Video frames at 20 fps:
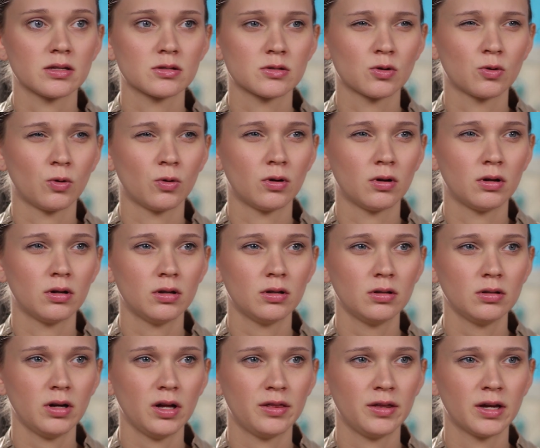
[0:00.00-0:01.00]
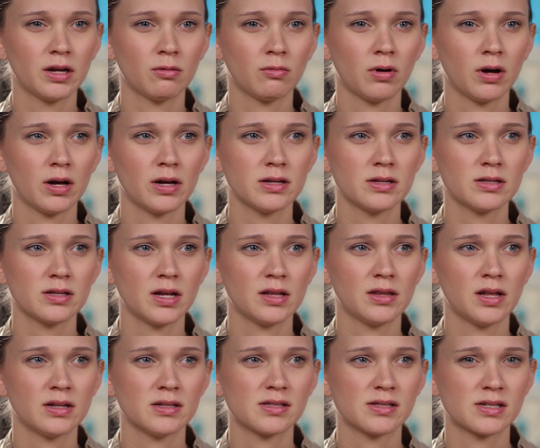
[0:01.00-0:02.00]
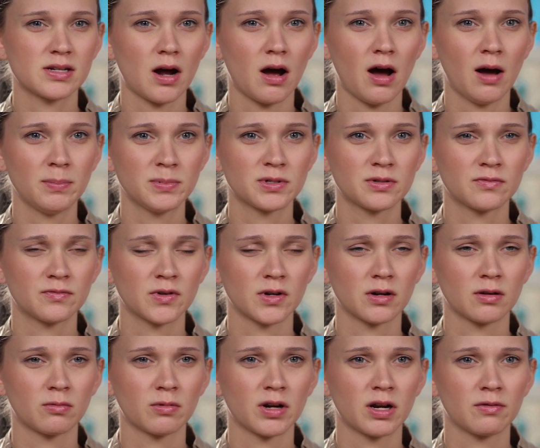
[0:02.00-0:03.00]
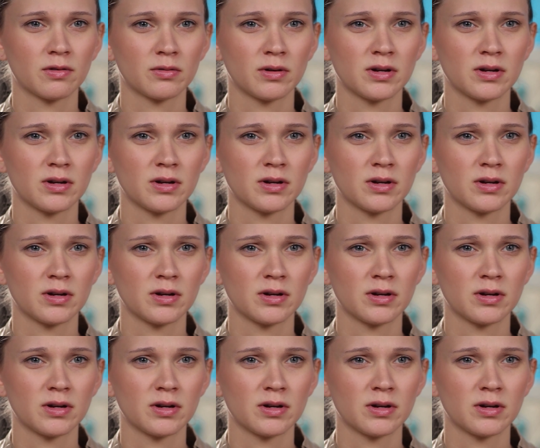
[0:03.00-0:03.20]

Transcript: school, I think it was, and then stopped for whatever